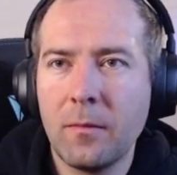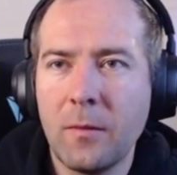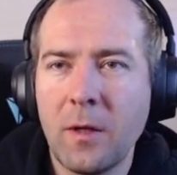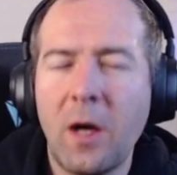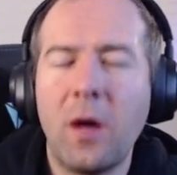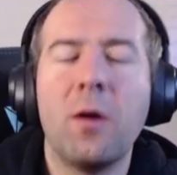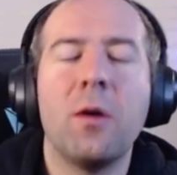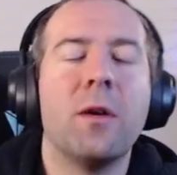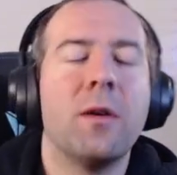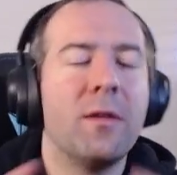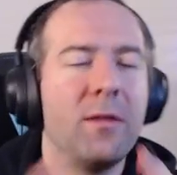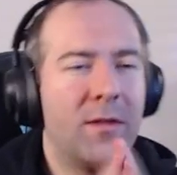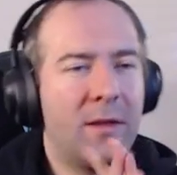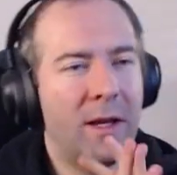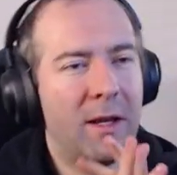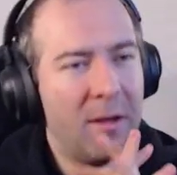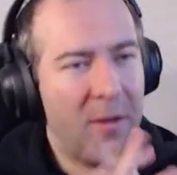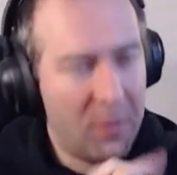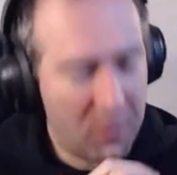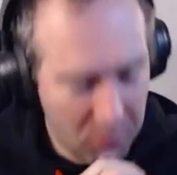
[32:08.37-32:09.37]
Oh,
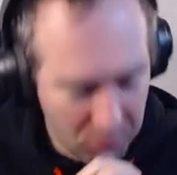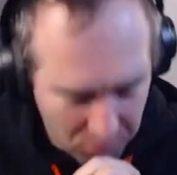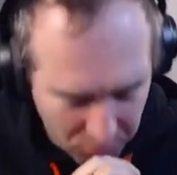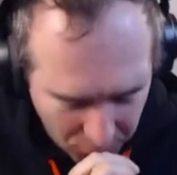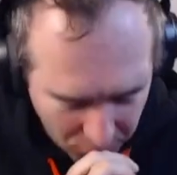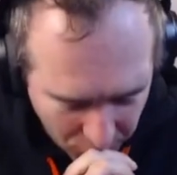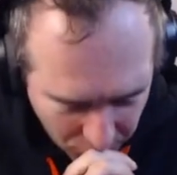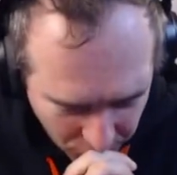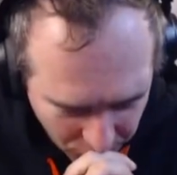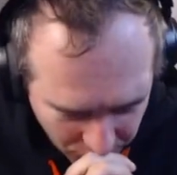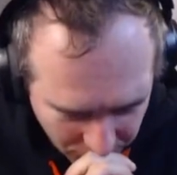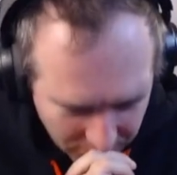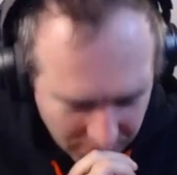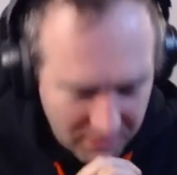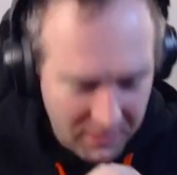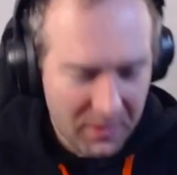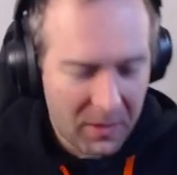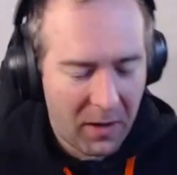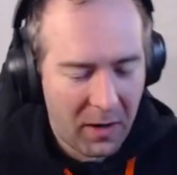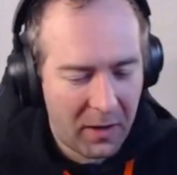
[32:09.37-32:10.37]
thank you. No
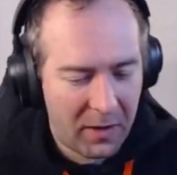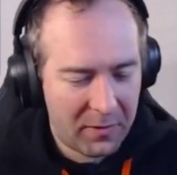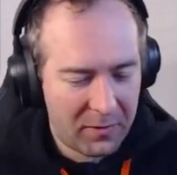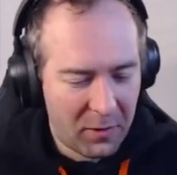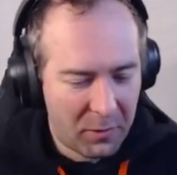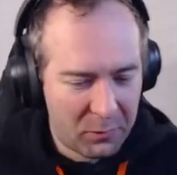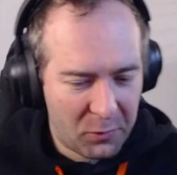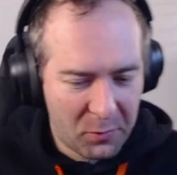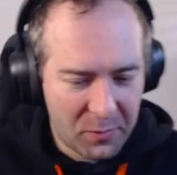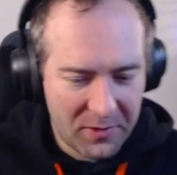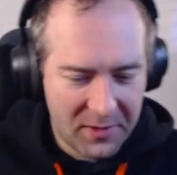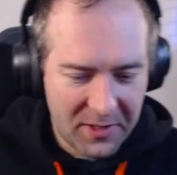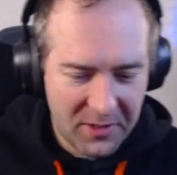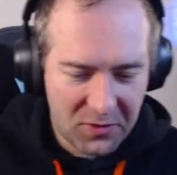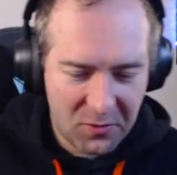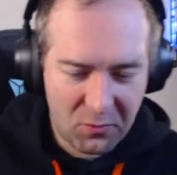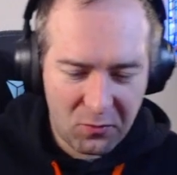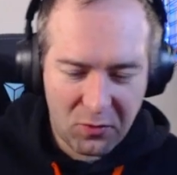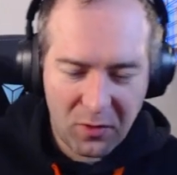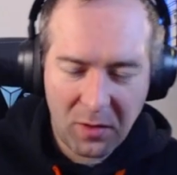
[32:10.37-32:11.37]
hard
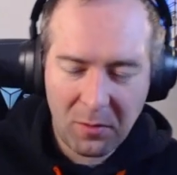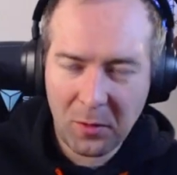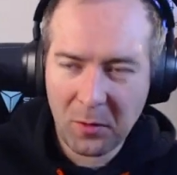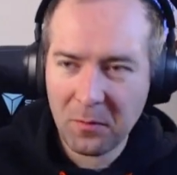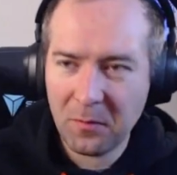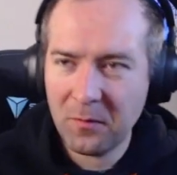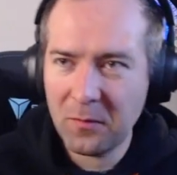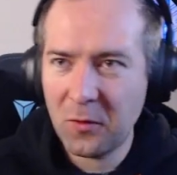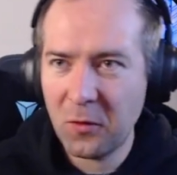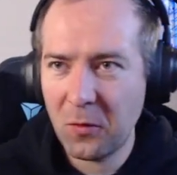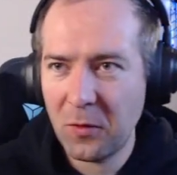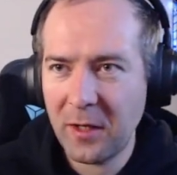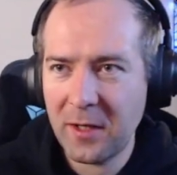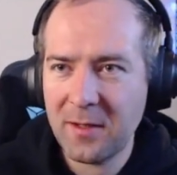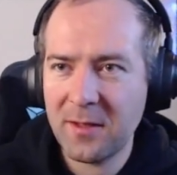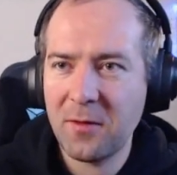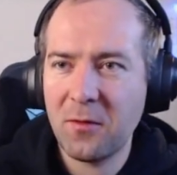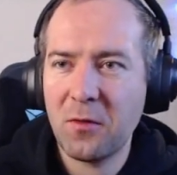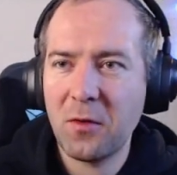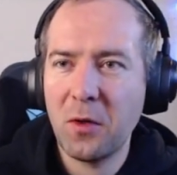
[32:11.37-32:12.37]
optimization problem 2
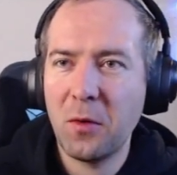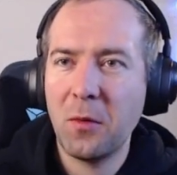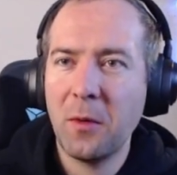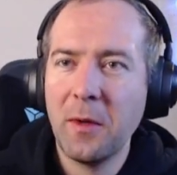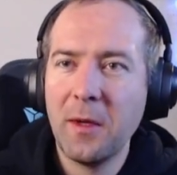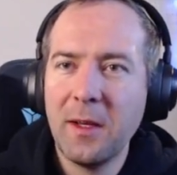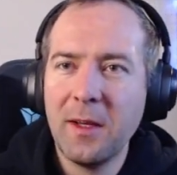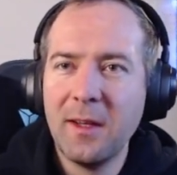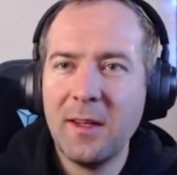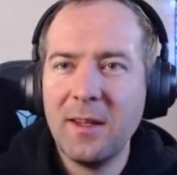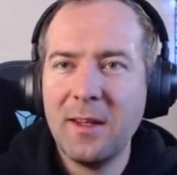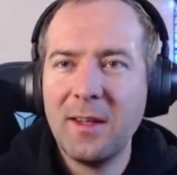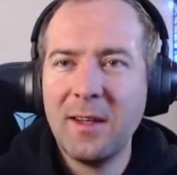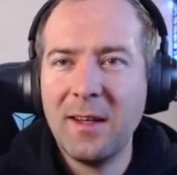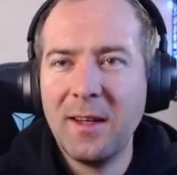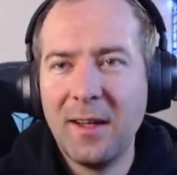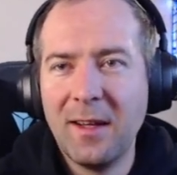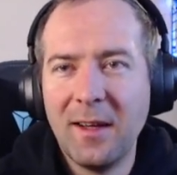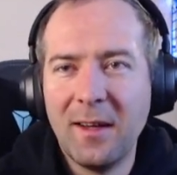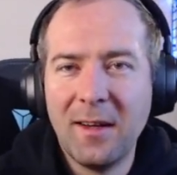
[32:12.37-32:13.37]
days in a row.
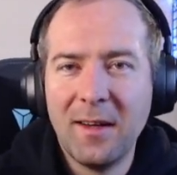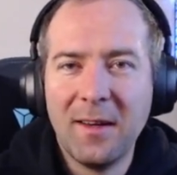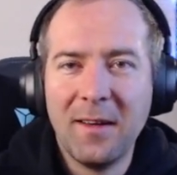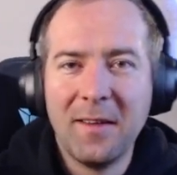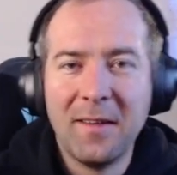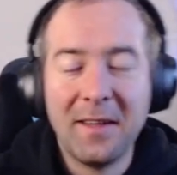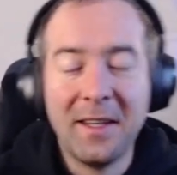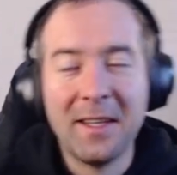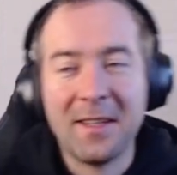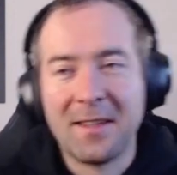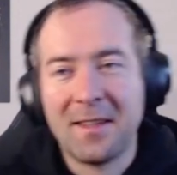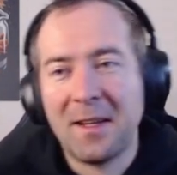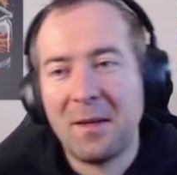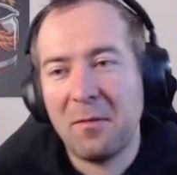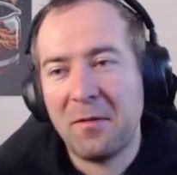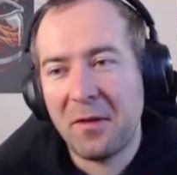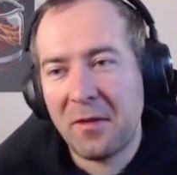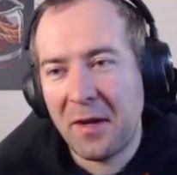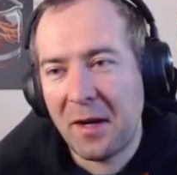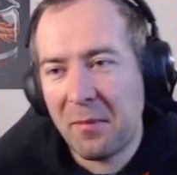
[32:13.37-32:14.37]
Yes, I'm
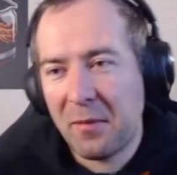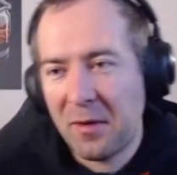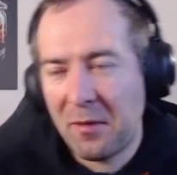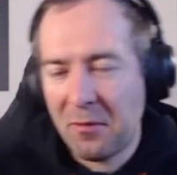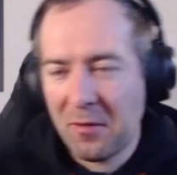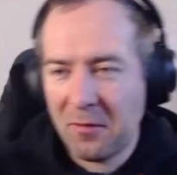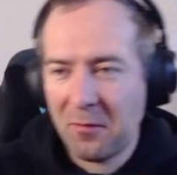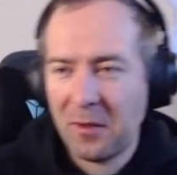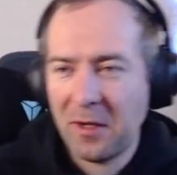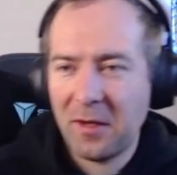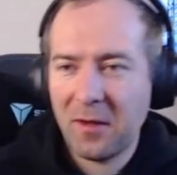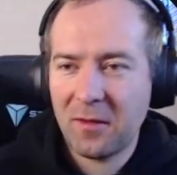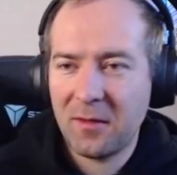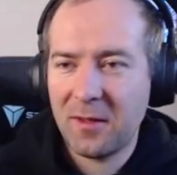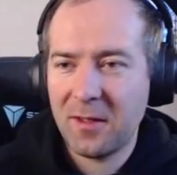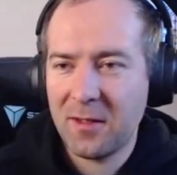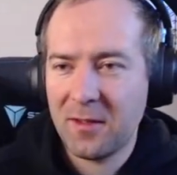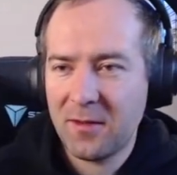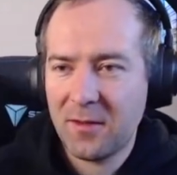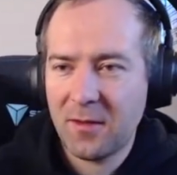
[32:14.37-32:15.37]
very happy we got
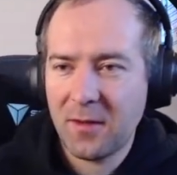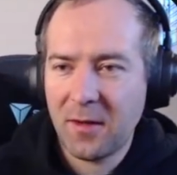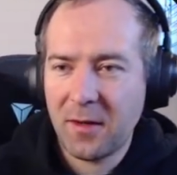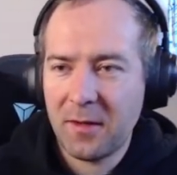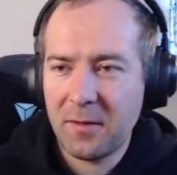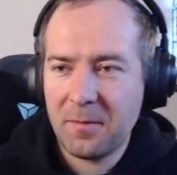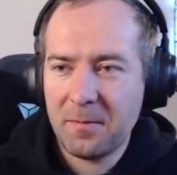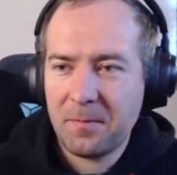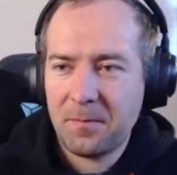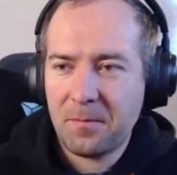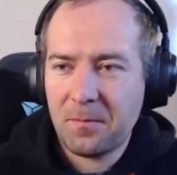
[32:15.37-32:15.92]
this star.